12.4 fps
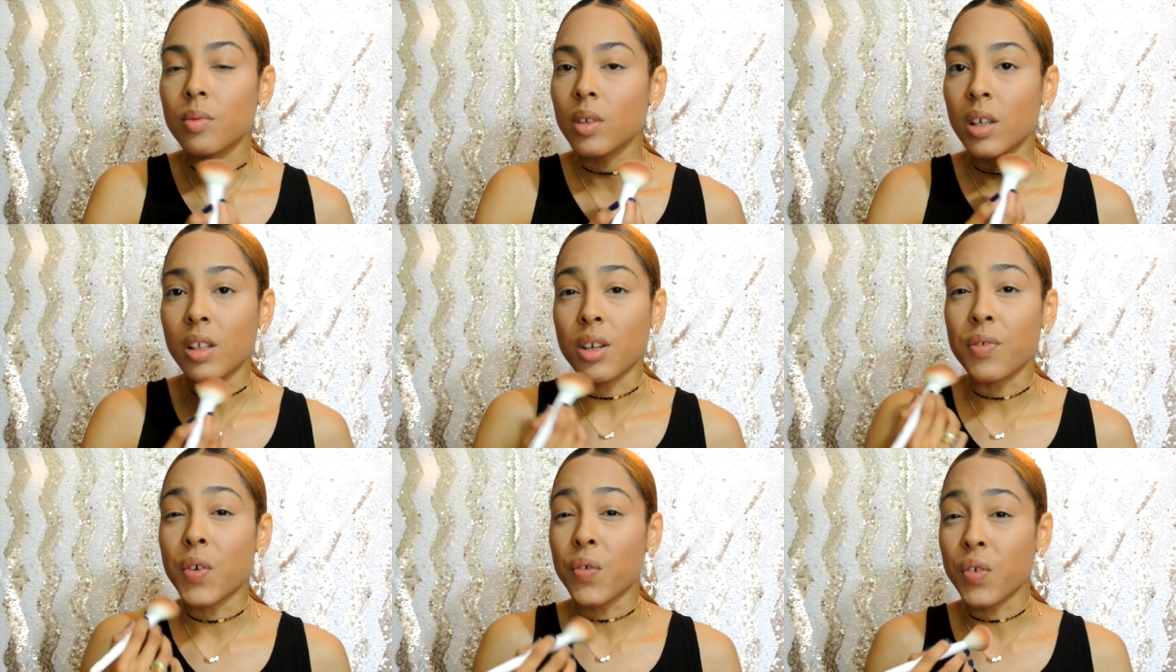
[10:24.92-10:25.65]
And then
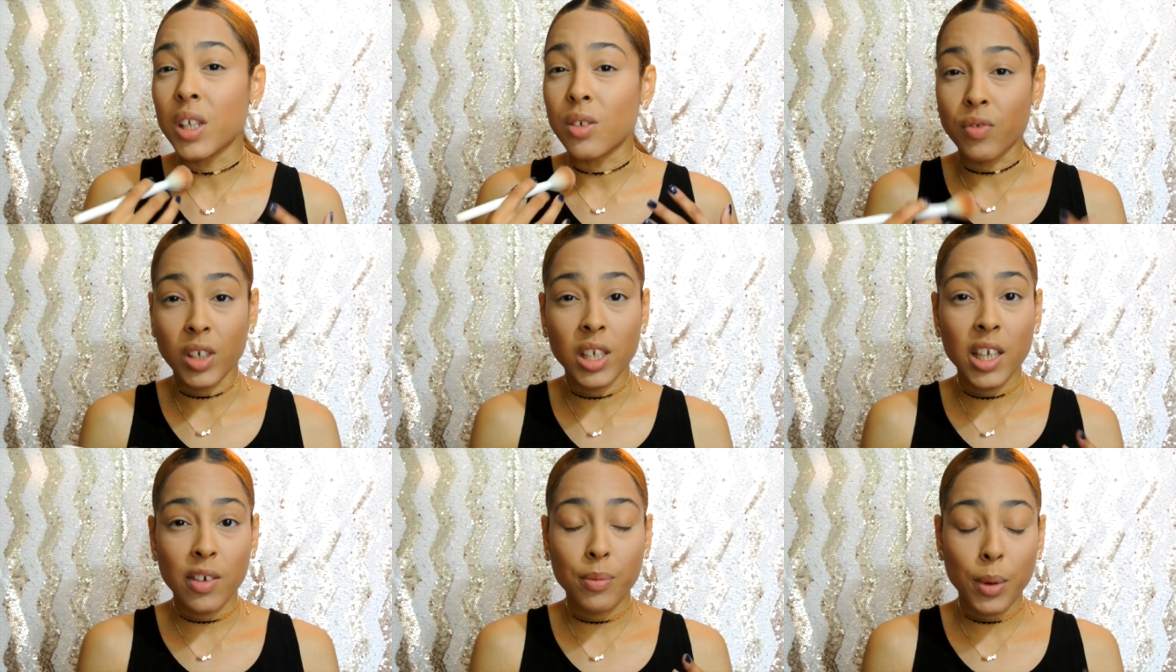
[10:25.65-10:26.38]
if you really
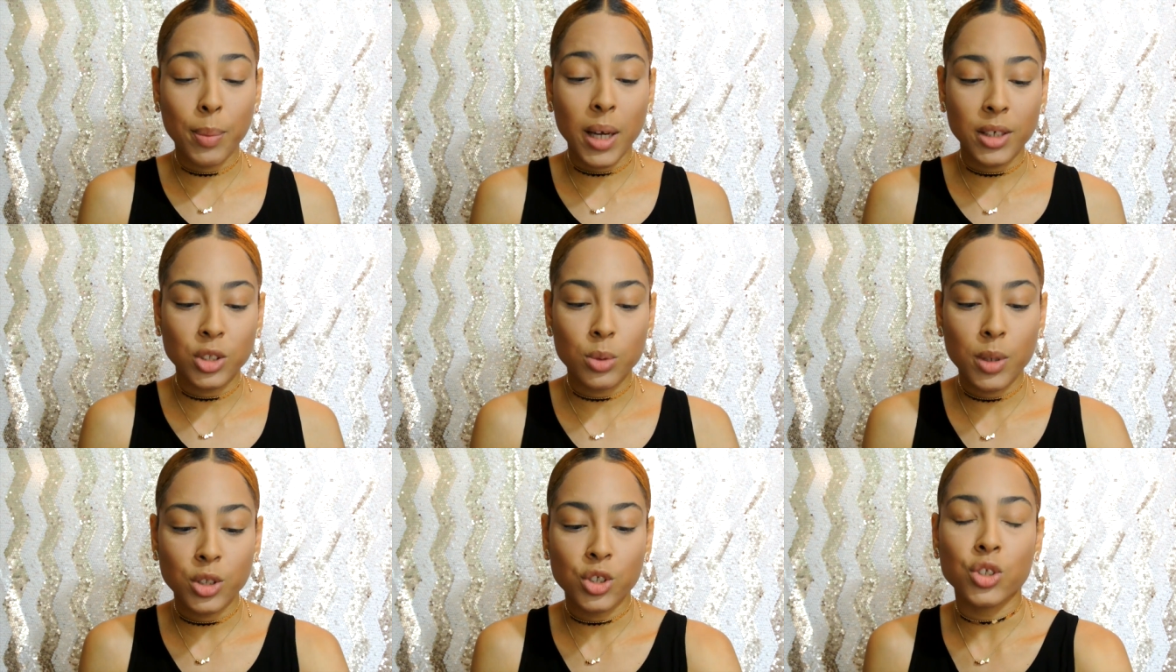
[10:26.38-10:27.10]
have applied too
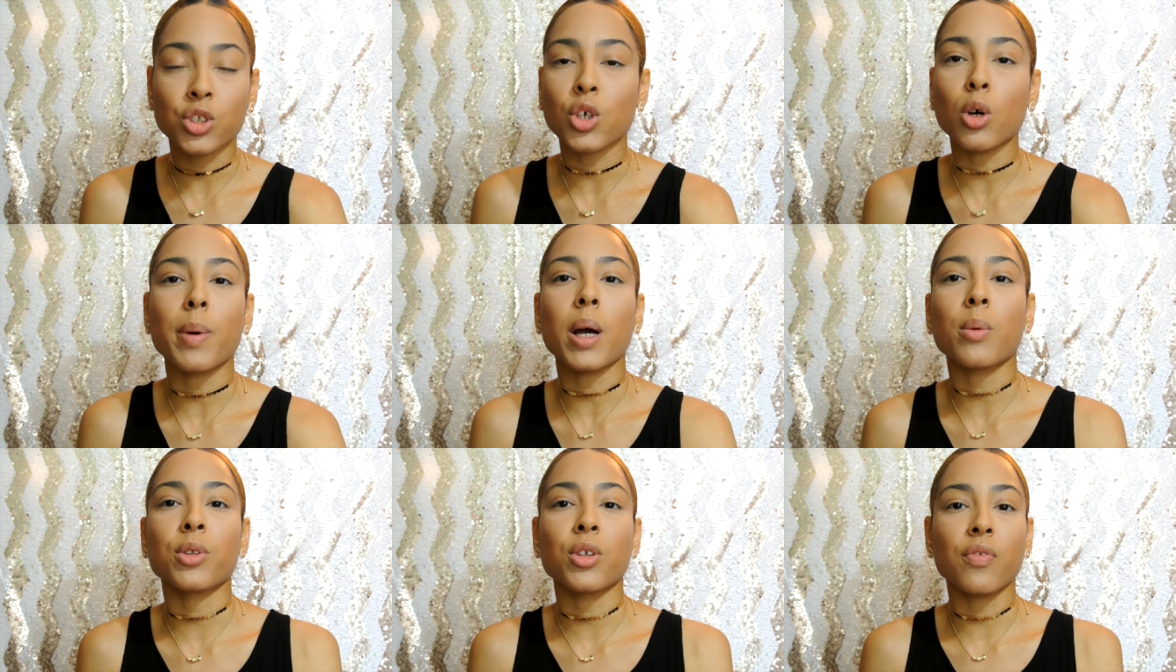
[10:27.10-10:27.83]
much, you just go back
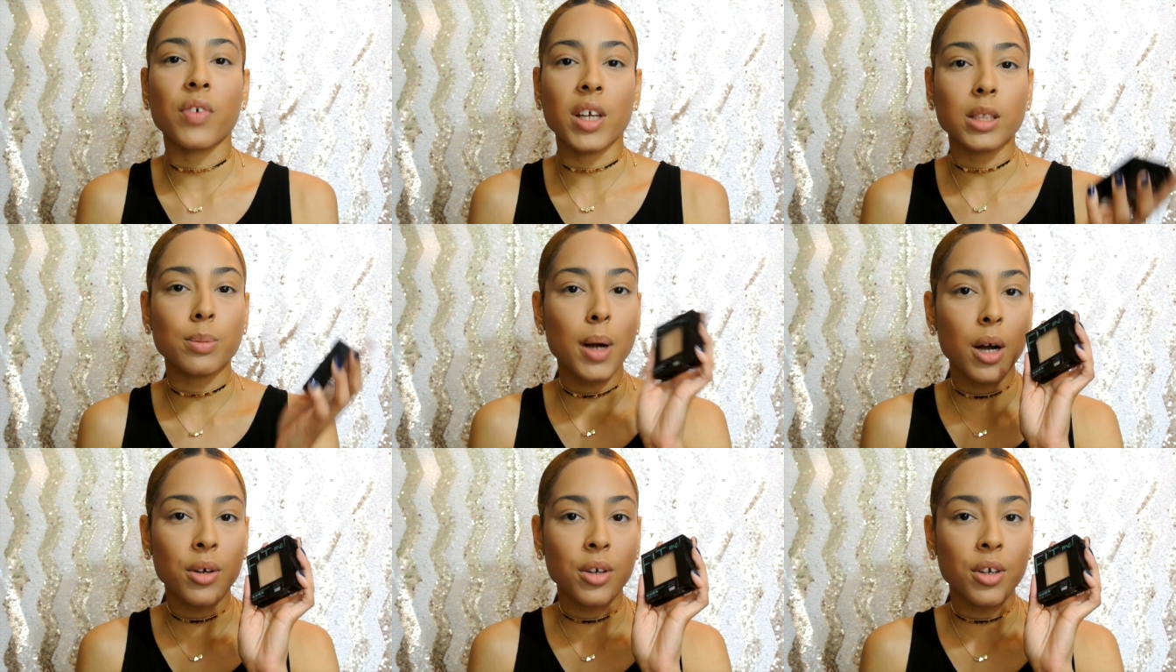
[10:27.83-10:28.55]
with your face
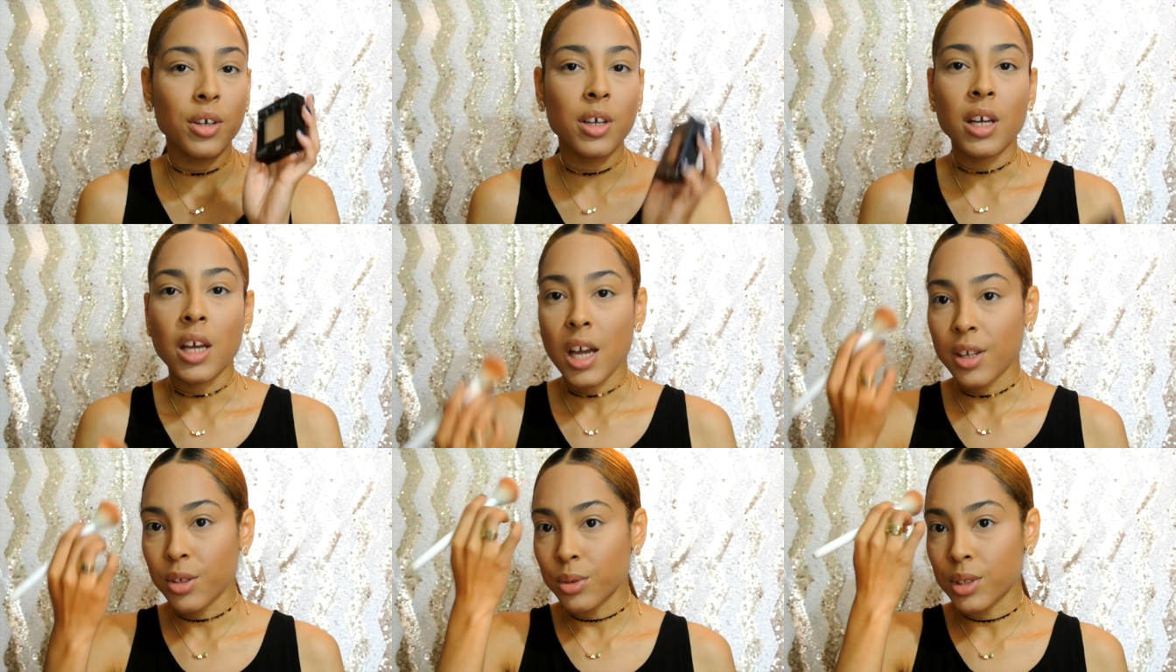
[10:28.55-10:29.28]
powder
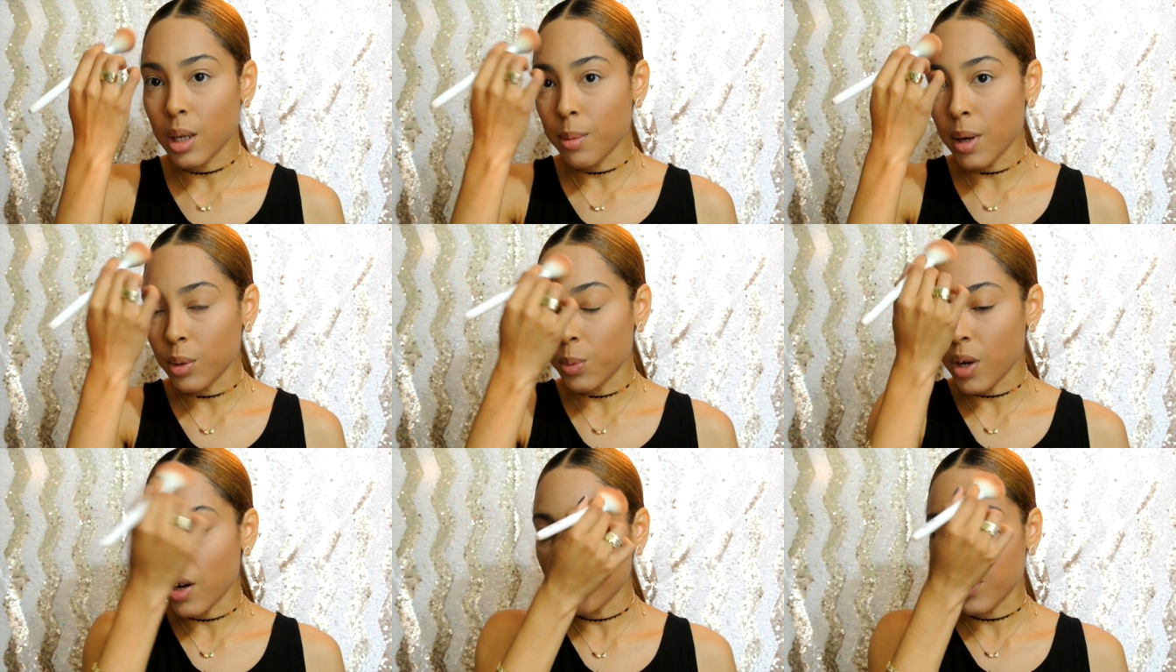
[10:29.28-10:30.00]
and you dab on
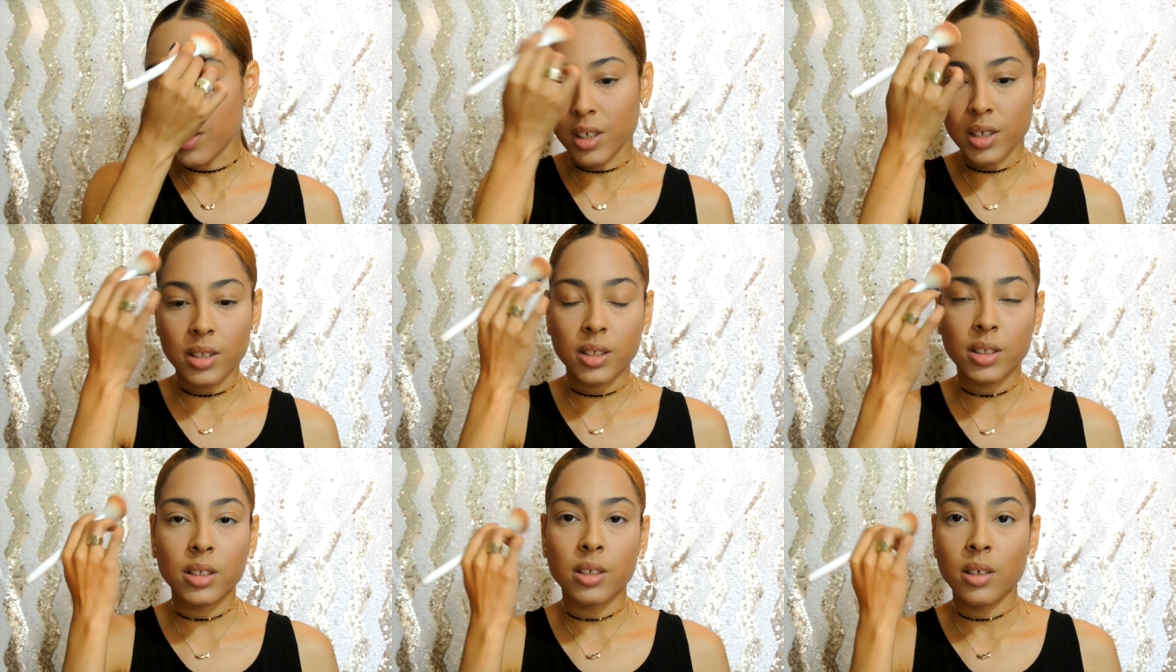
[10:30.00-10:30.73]
wherever it
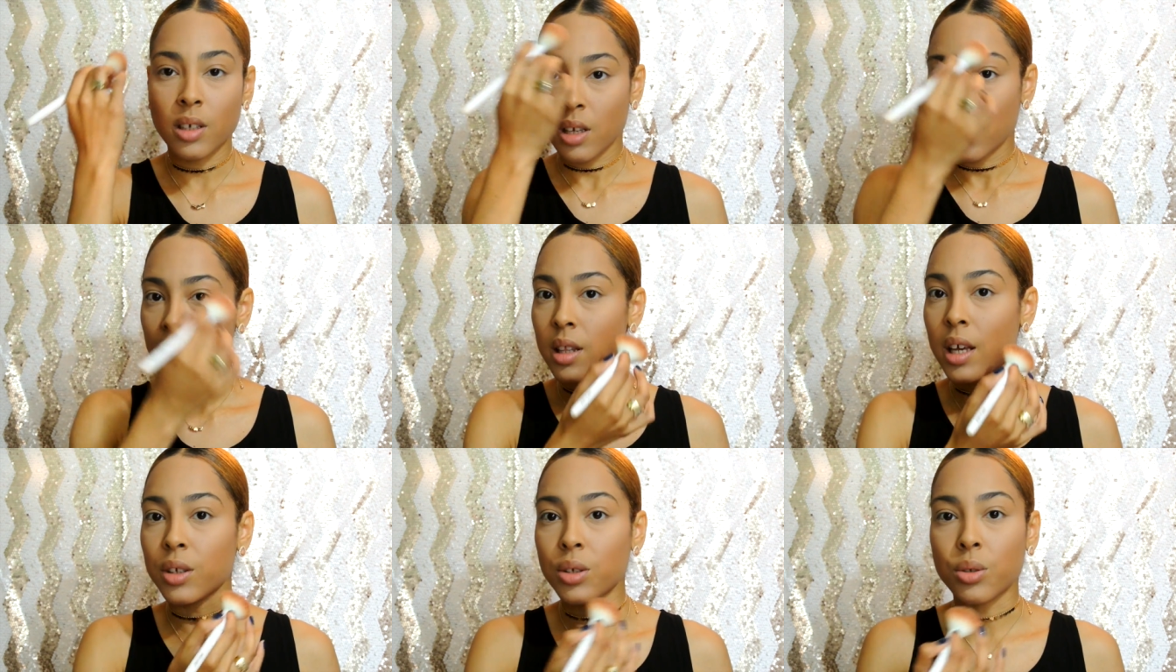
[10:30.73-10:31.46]
is
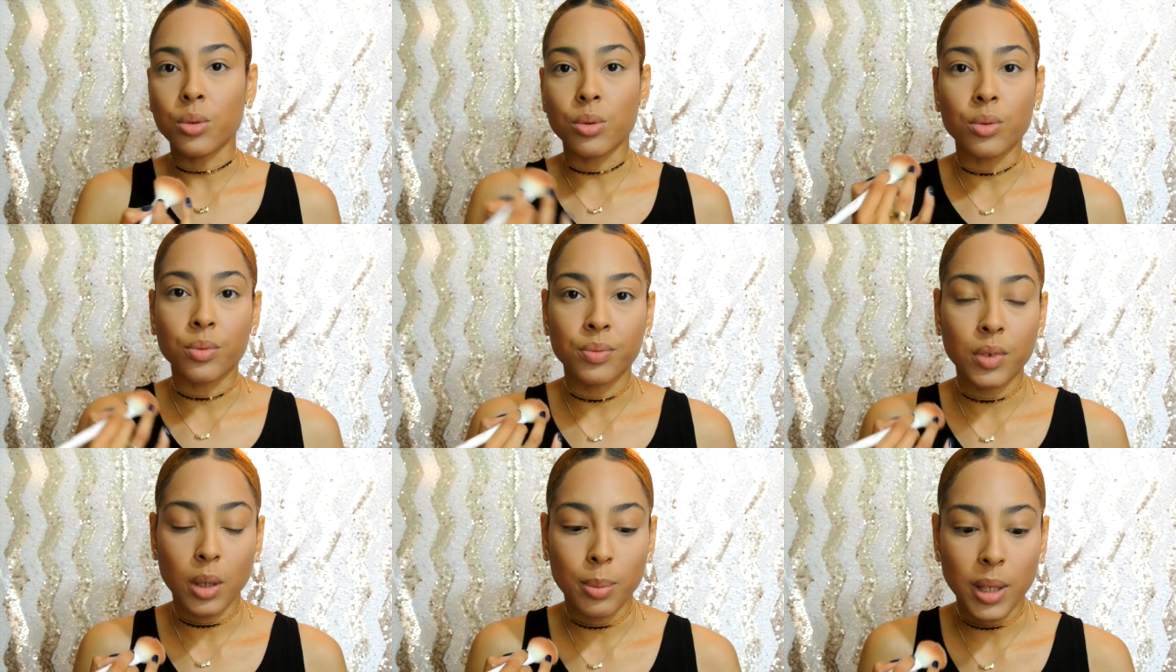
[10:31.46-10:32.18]
that you
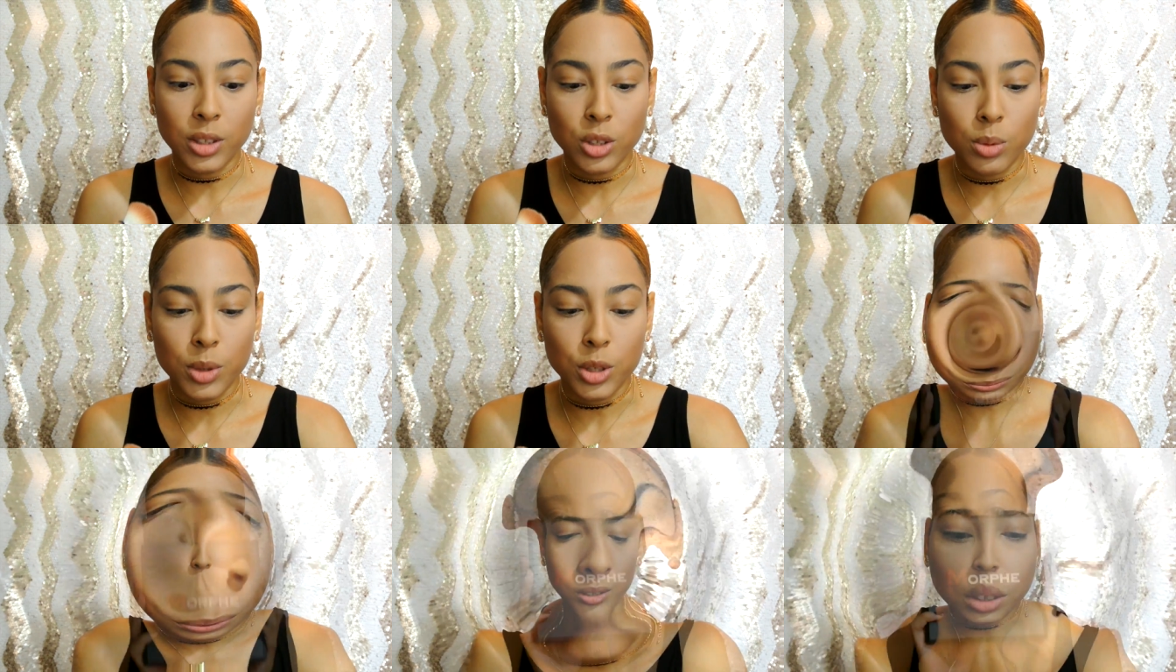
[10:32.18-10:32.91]
applied too much
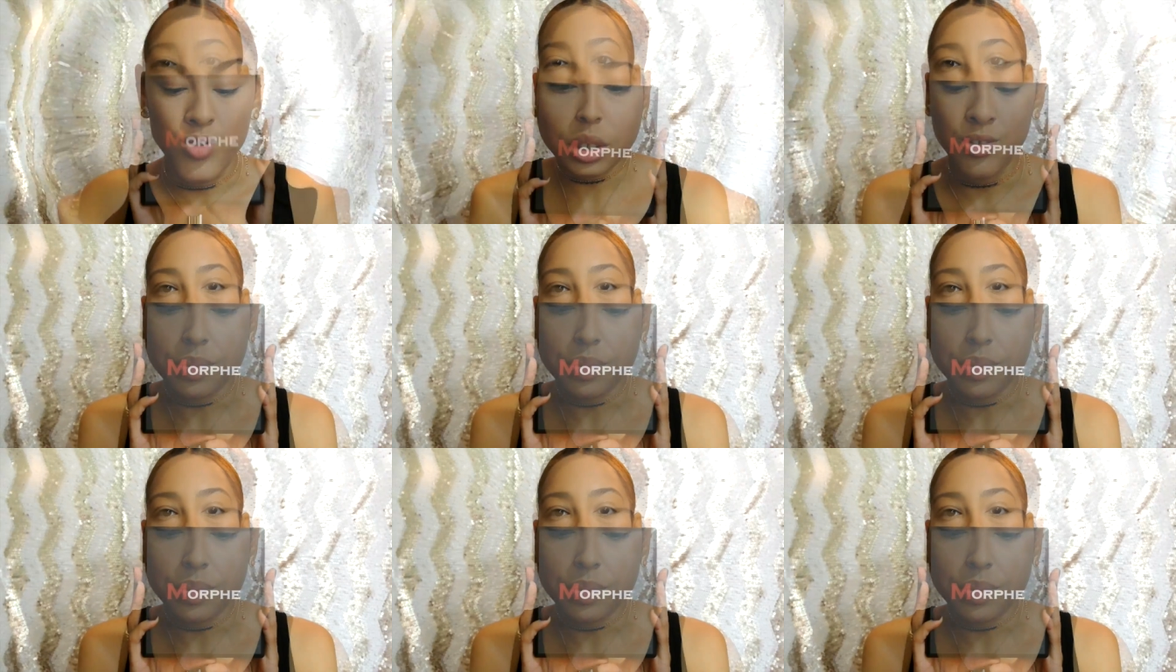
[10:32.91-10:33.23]
bronzer.